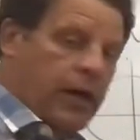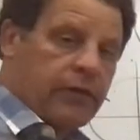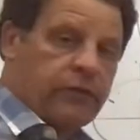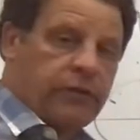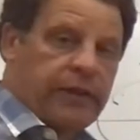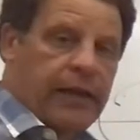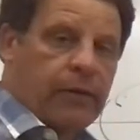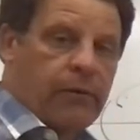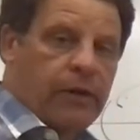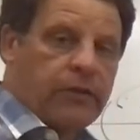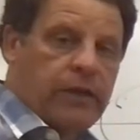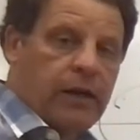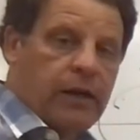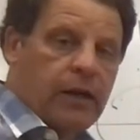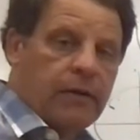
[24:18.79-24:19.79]
guys, that
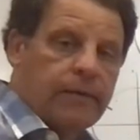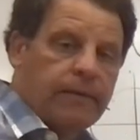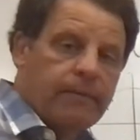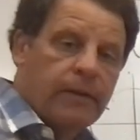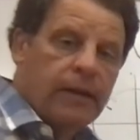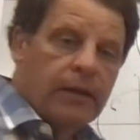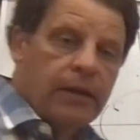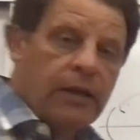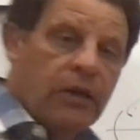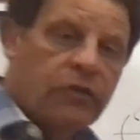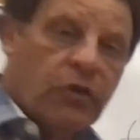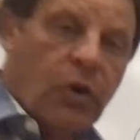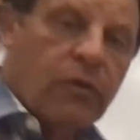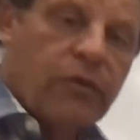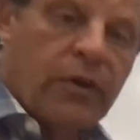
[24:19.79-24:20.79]
right there
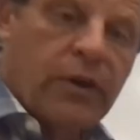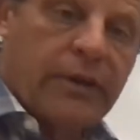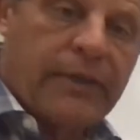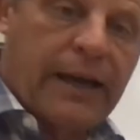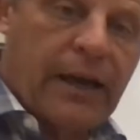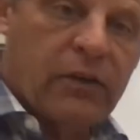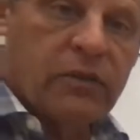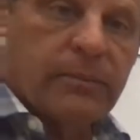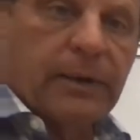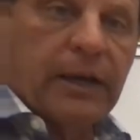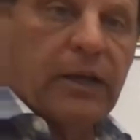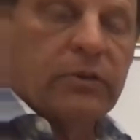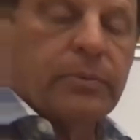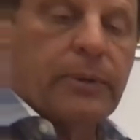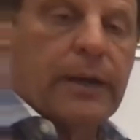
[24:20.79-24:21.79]
is over 1,000
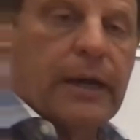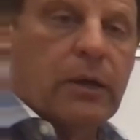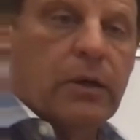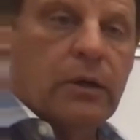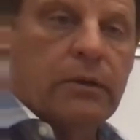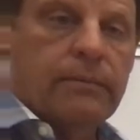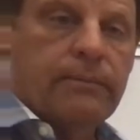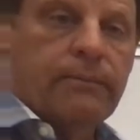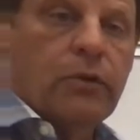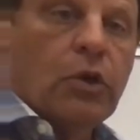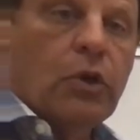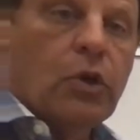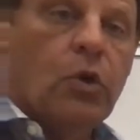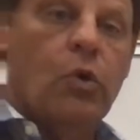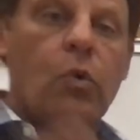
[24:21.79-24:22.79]
miles per hour.
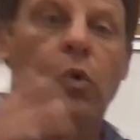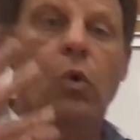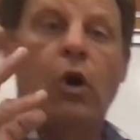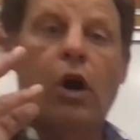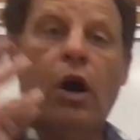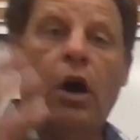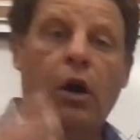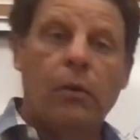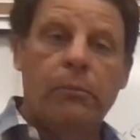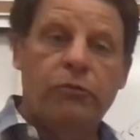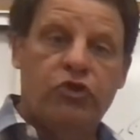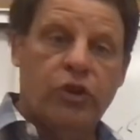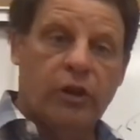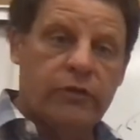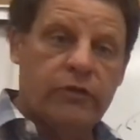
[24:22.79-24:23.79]

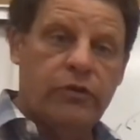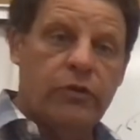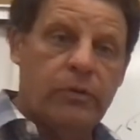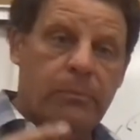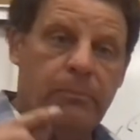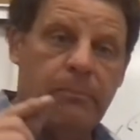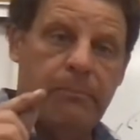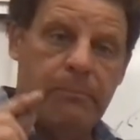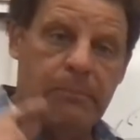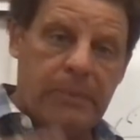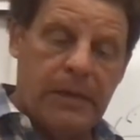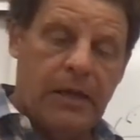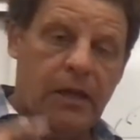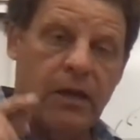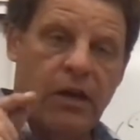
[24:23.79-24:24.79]
Just due to
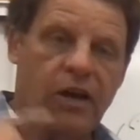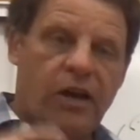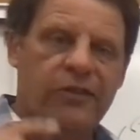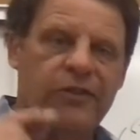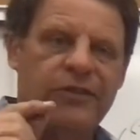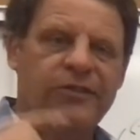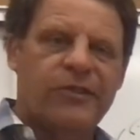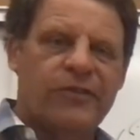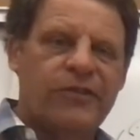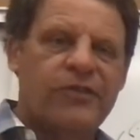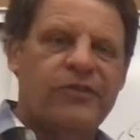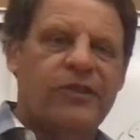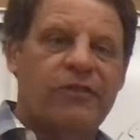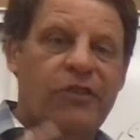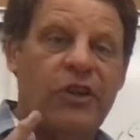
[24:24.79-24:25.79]
being on the
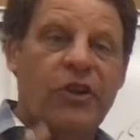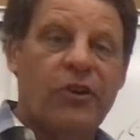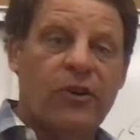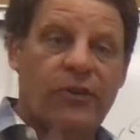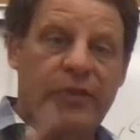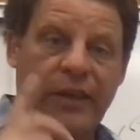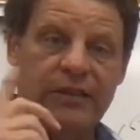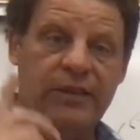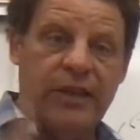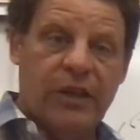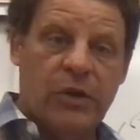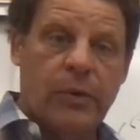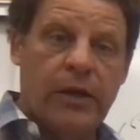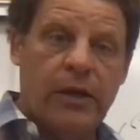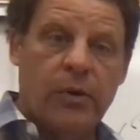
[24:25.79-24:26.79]
surface of the Earth at the
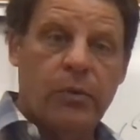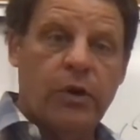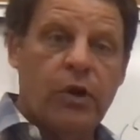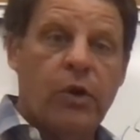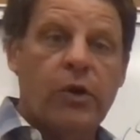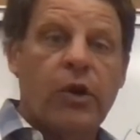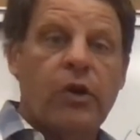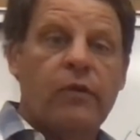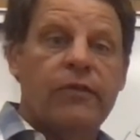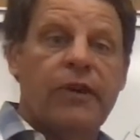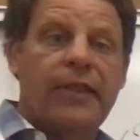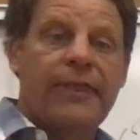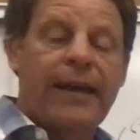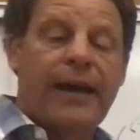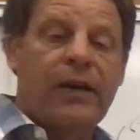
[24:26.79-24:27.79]
equator, we're going over
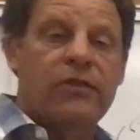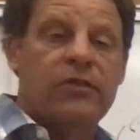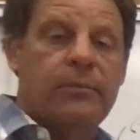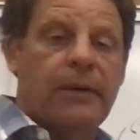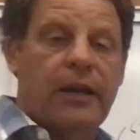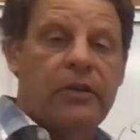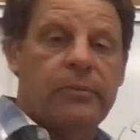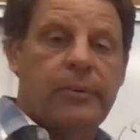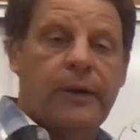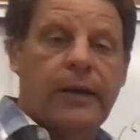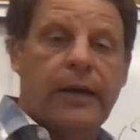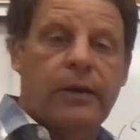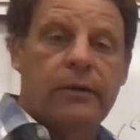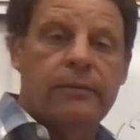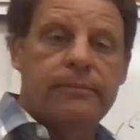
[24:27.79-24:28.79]
1,000 miles per
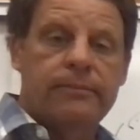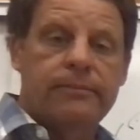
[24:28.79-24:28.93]
hour,